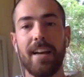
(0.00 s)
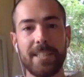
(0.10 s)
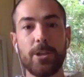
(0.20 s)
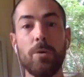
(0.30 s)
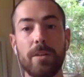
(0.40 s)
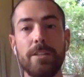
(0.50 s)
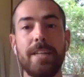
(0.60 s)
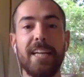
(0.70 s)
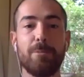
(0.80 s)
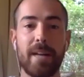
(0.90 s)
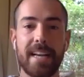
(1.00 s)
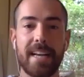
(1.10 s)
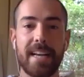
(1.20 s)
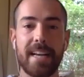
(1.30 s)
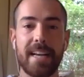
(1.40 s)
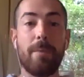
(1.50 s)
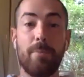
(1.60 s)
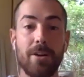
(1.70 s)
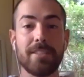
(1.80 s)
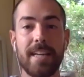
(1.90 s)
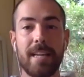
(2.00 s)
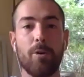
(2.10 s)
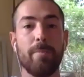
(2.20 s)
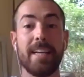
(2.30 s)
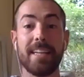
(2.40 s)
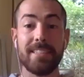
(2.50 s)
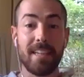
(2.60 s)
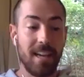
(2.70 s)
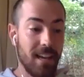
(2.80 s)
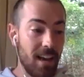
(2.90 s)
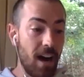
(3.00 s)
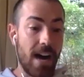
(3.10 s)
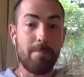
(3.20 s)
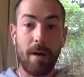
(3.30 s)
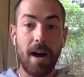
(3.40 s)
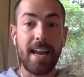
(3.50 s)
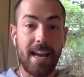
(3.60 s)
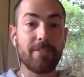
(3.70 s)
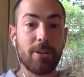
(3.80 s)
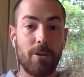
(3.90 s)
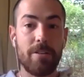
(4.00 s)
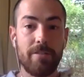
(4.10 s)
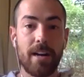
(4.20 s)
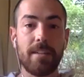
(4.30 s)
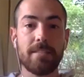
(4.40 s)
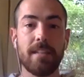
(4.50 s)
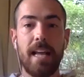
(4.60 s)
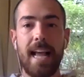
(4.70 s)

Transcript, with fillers: I don't want to change, but I can't be that person anymore because I might have coronavirus.